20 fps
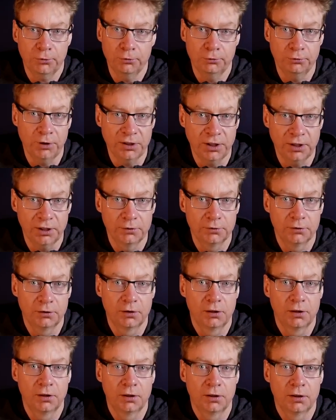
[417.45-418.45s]
already.
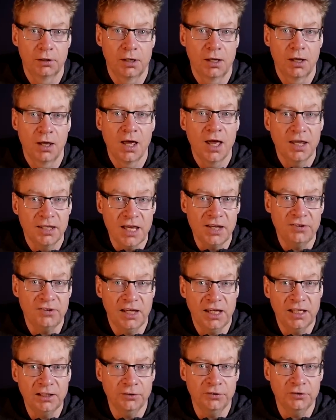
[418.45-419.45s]
Yes,
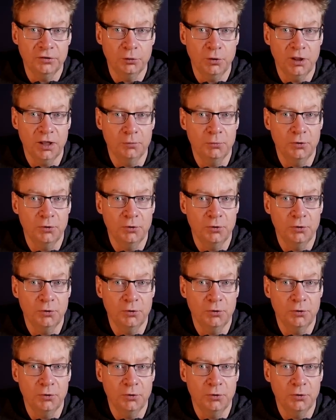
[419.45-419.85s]
Elon's Twitter